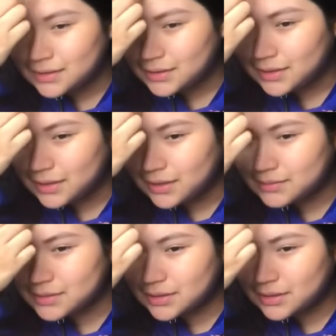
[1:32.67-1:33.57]
Okay, yeah, I
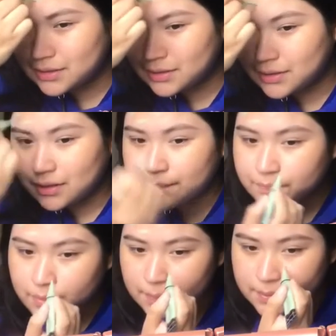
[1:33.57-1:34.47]
was gonna
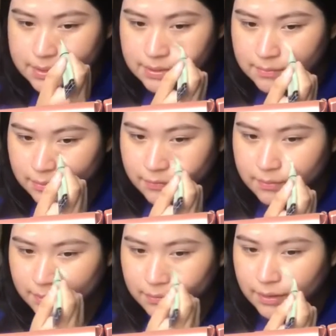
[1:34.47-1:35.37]
put some over
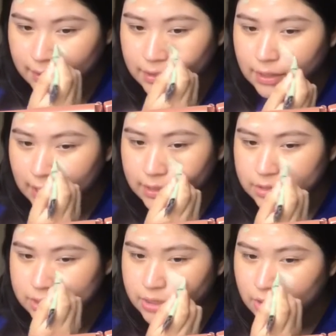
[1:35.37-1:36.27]
my, and I
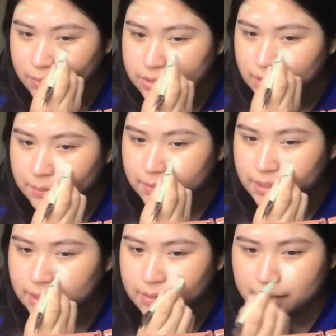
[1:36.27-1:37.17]
usually always try to put
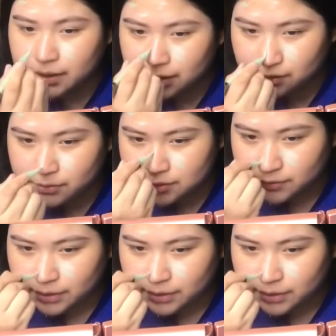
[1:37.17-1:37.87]
it here, but I always